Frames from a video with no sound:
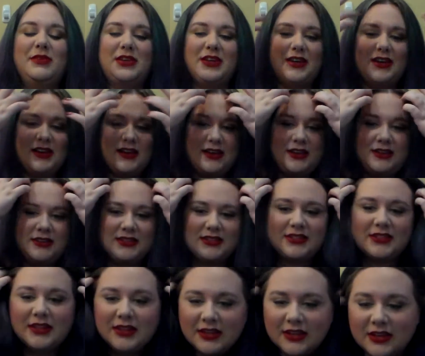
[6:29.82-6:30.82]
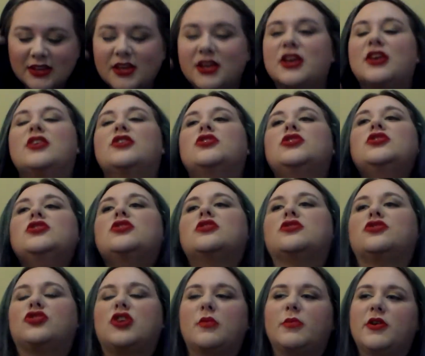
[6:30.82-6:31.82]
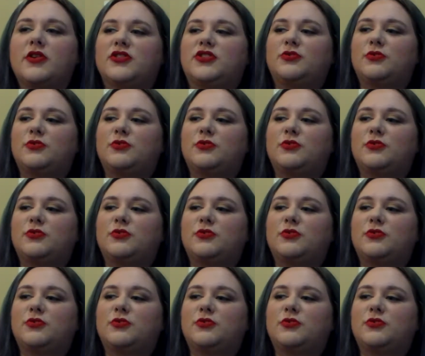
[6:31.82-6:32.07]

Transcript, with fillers: because Strawberry